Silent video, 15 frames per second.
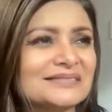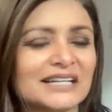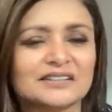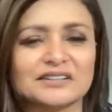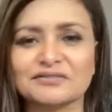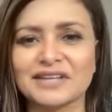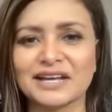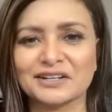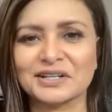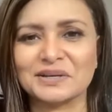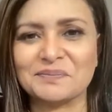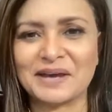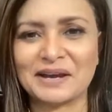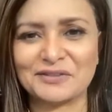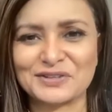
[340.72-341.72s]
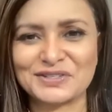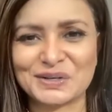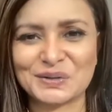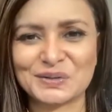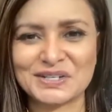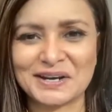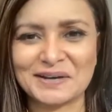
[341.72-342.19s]
I love that clip every
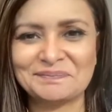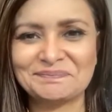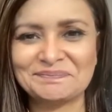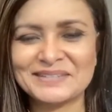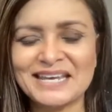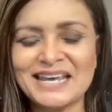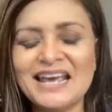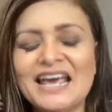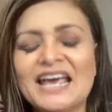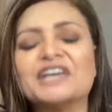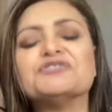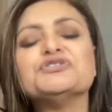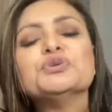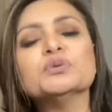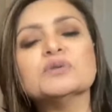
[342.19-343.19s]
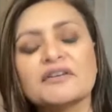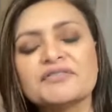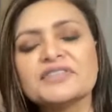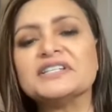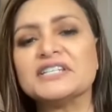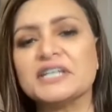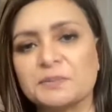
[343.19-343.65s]
single time. If you
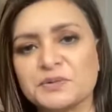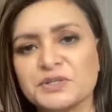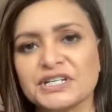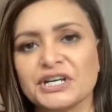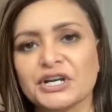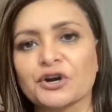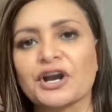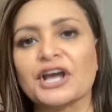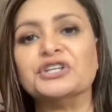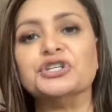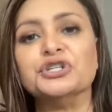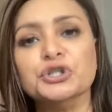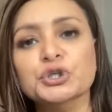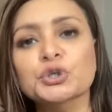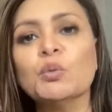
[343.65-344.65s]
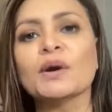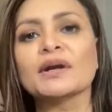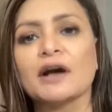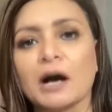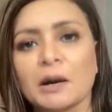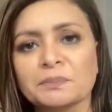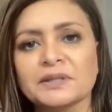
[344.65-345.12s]
love the tips here and you
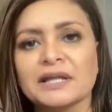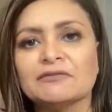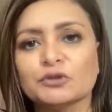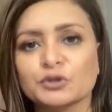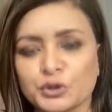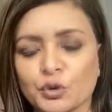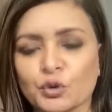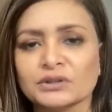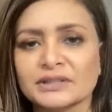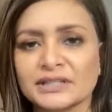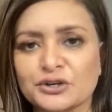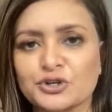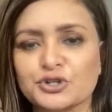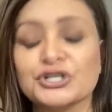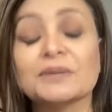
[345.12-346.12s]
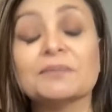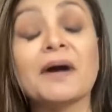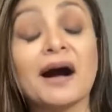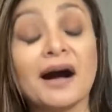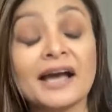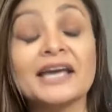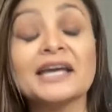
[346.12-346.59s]
want to up-level your leadership,
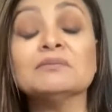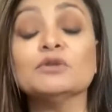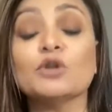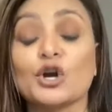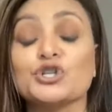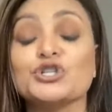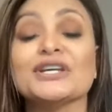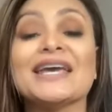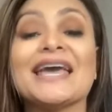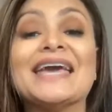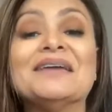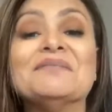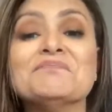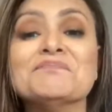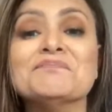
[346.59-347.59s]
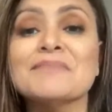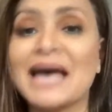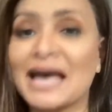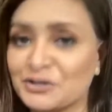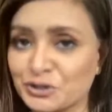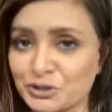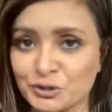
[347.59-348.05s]
I am launching a
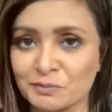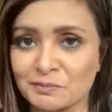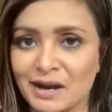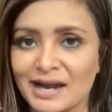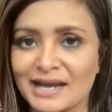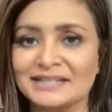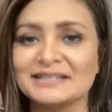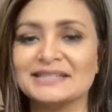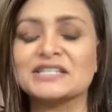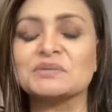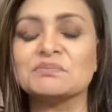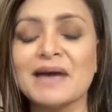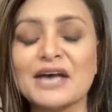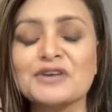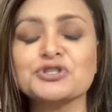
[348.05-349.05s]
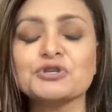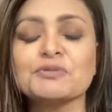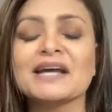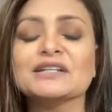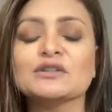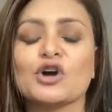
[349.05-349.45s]
mastermind. This mastermind